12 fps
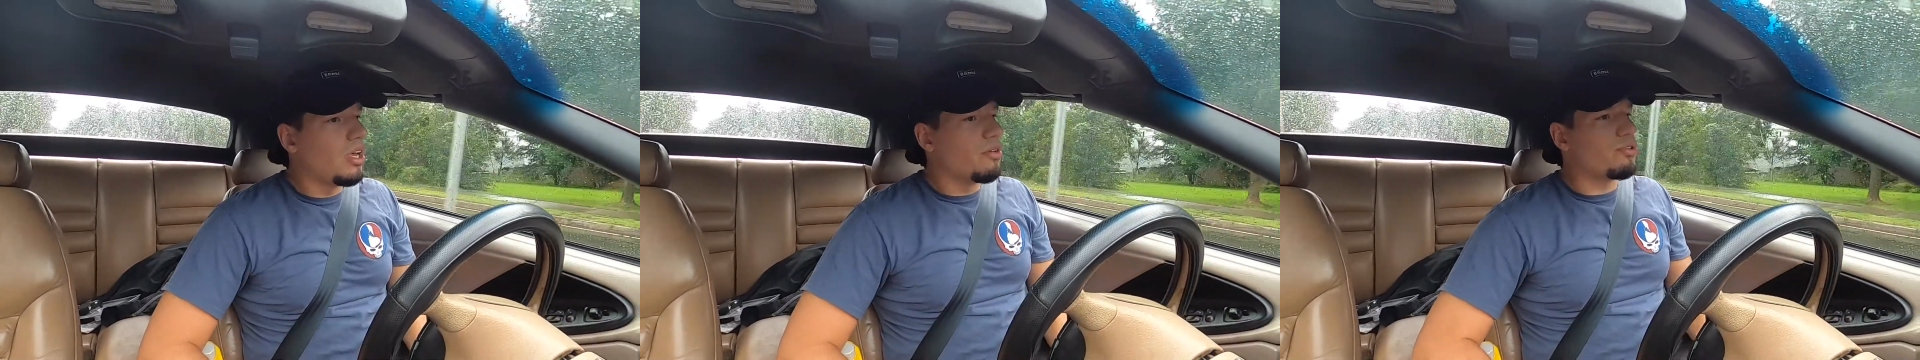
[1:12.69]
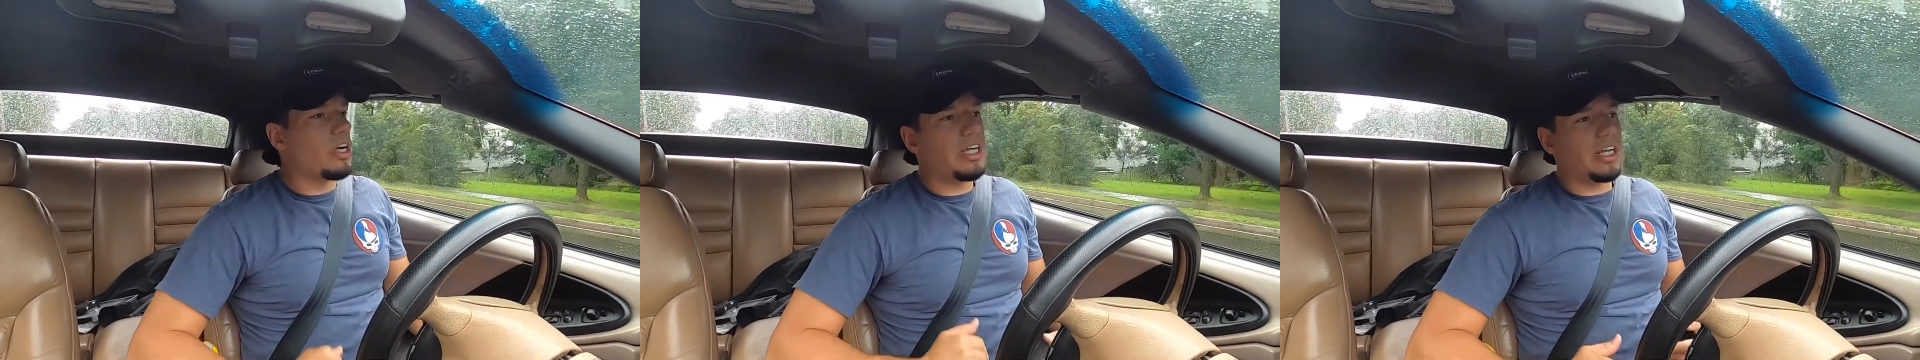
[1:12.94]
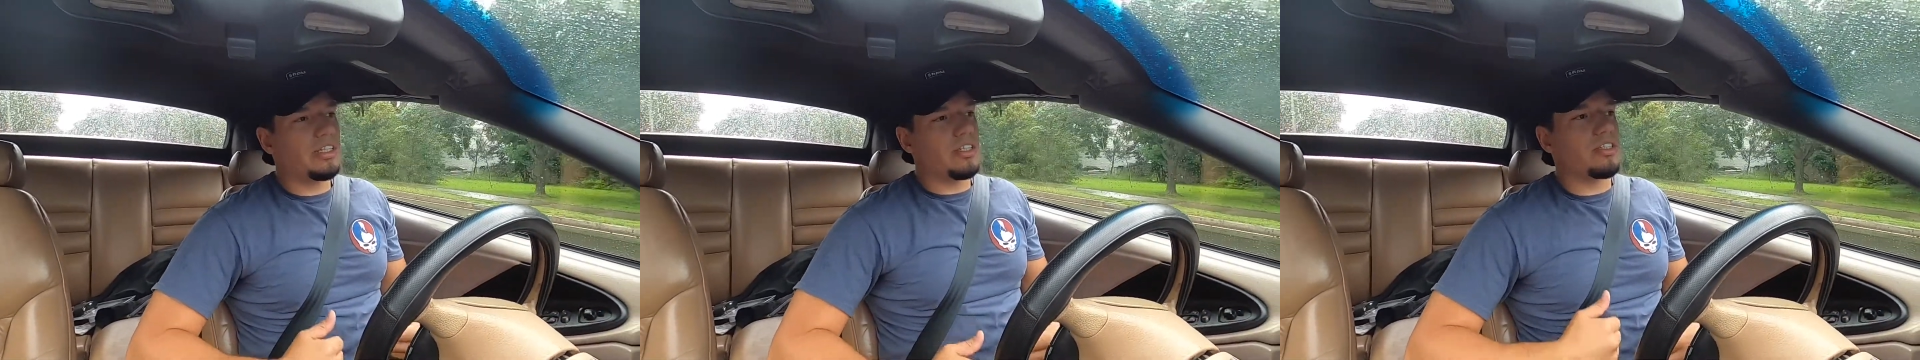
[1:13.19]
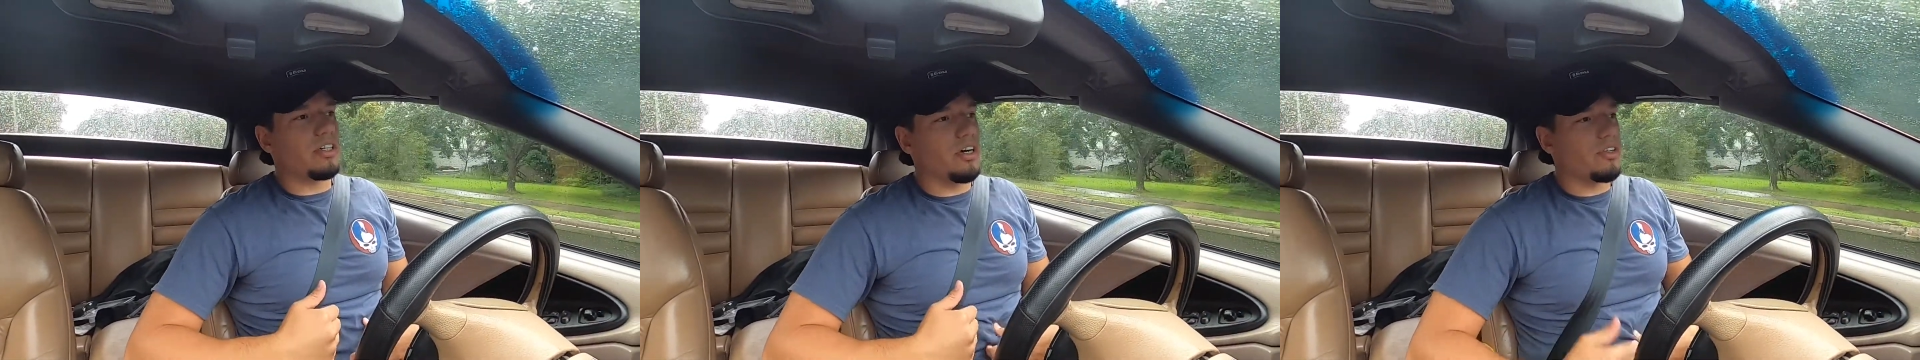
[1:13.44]
trying to get
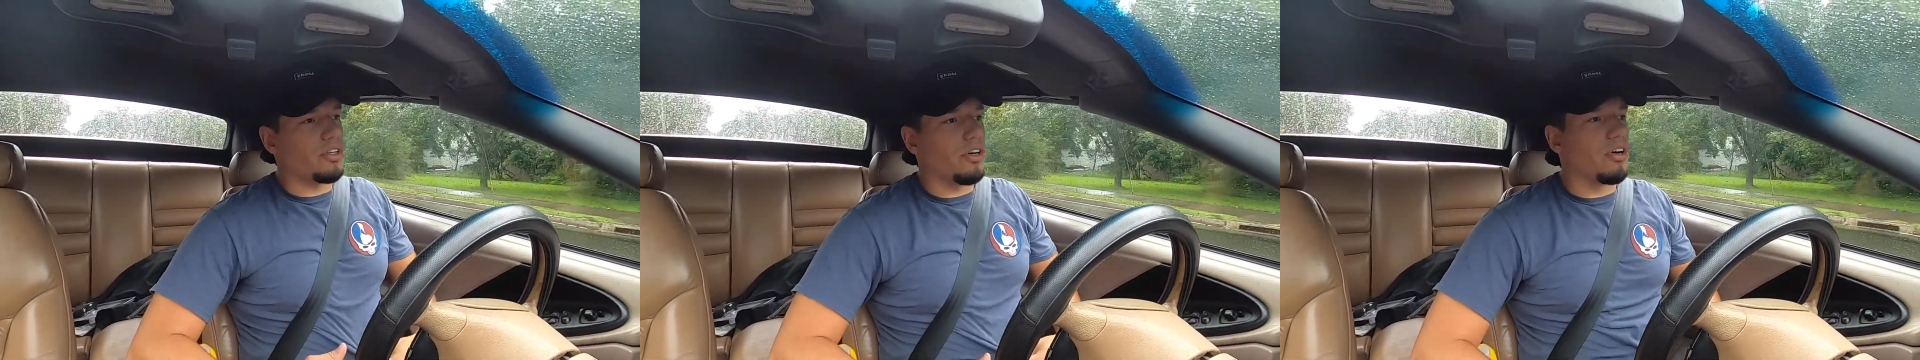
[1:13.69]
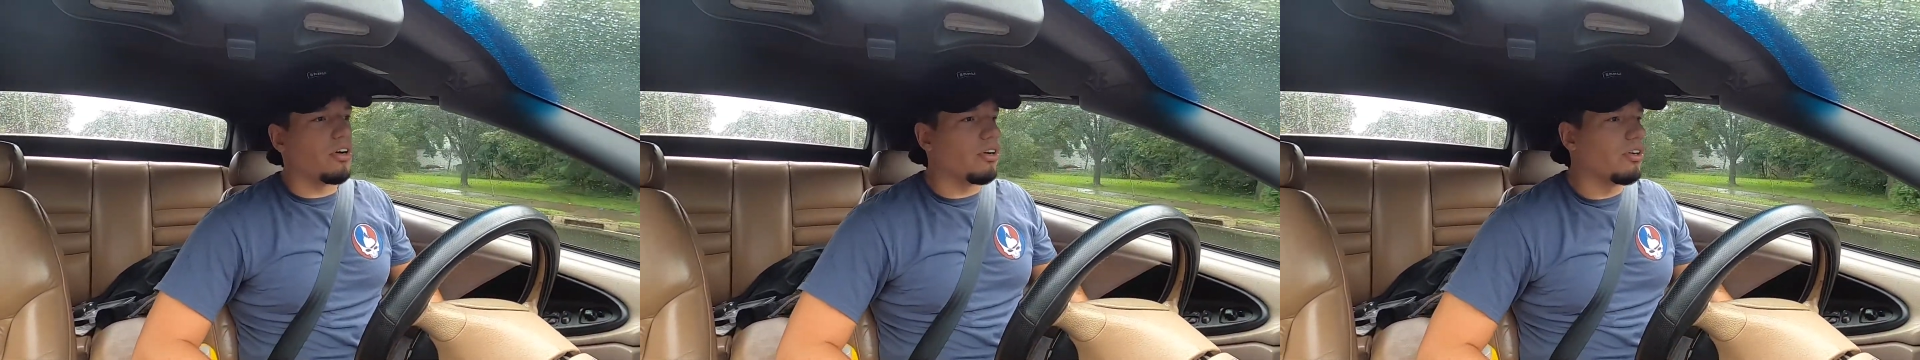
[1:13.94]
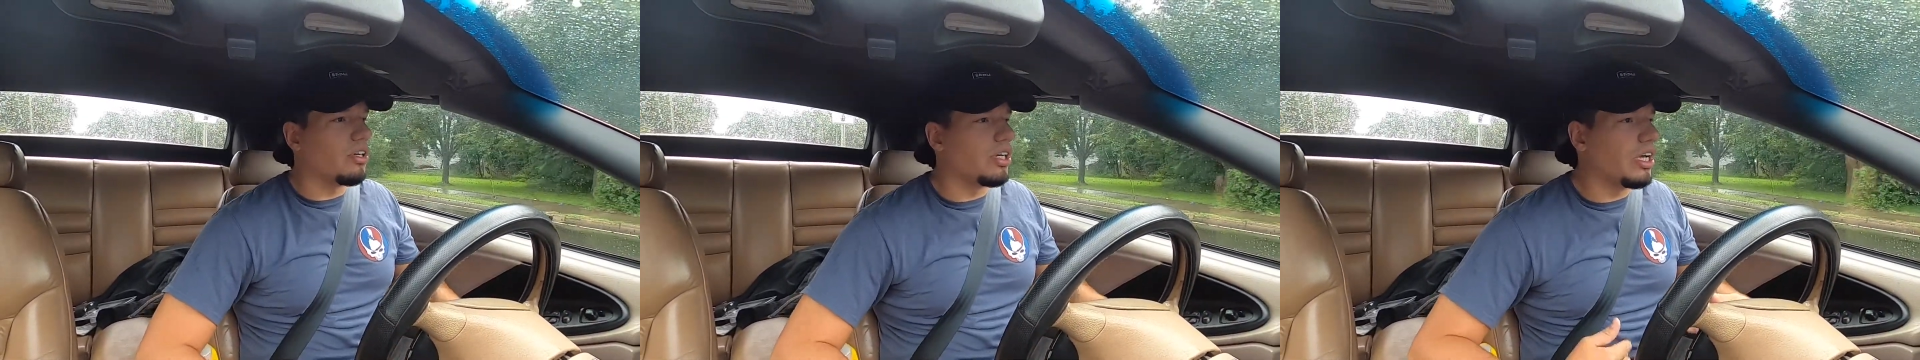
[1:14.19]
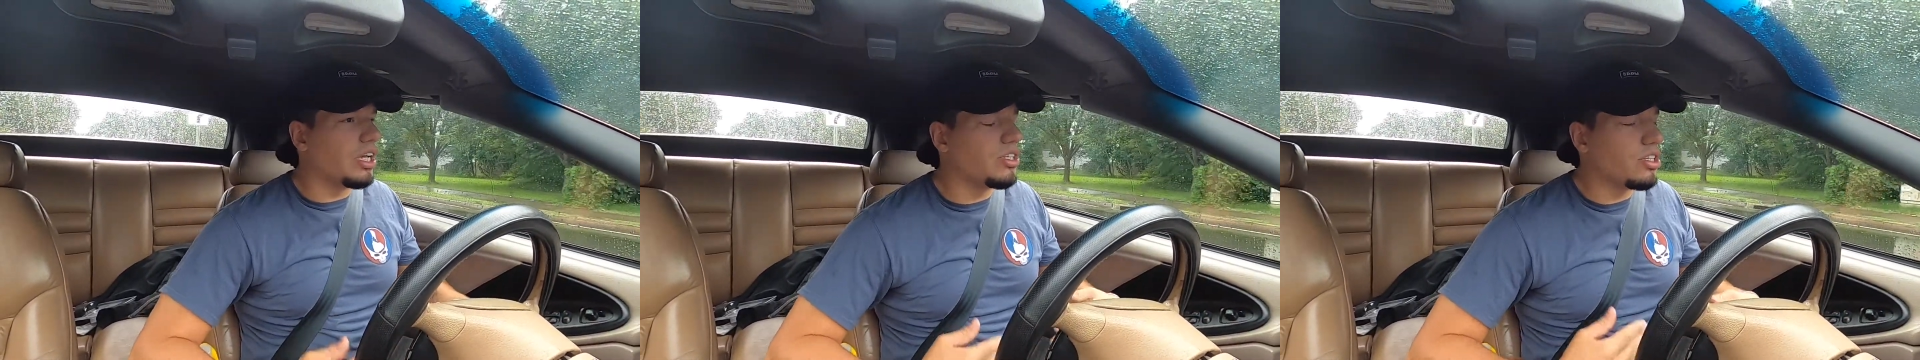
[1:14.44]
this other car
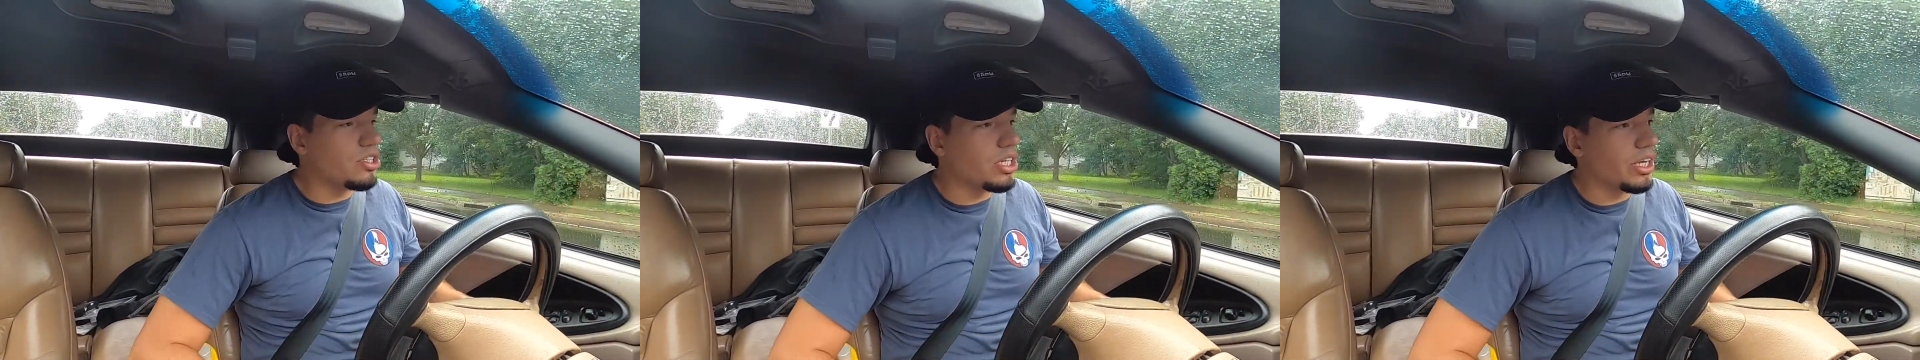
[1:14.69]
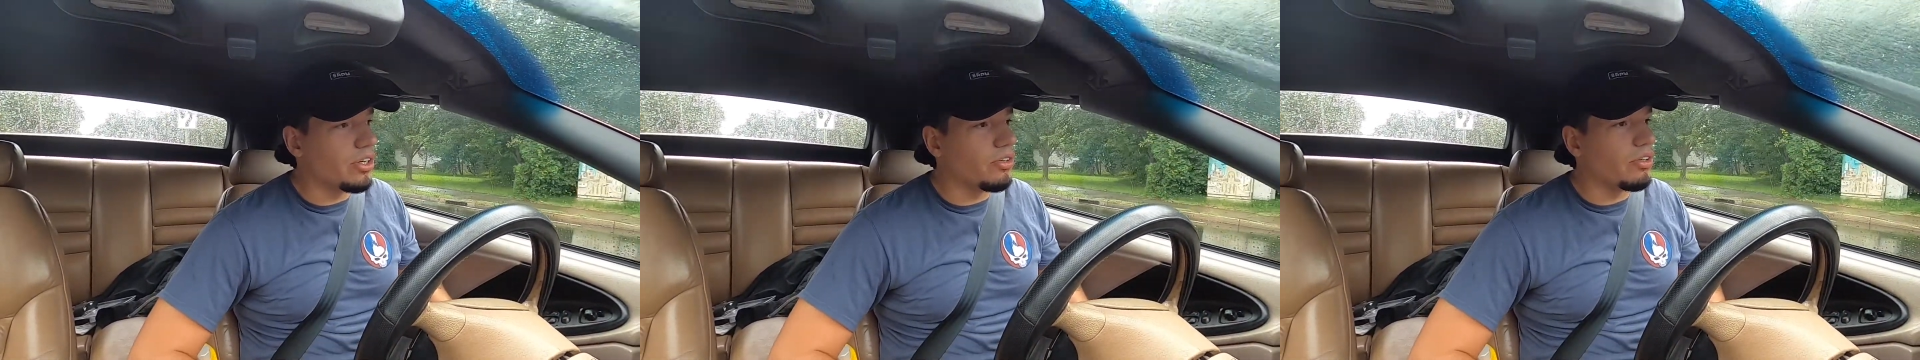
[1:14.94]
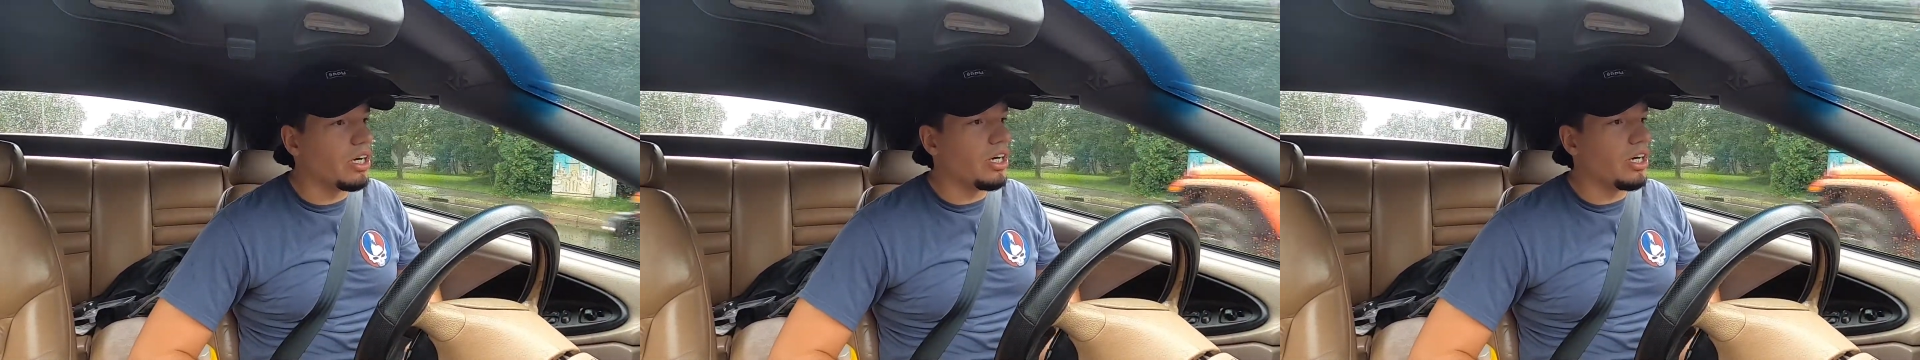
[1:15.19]
into the channel.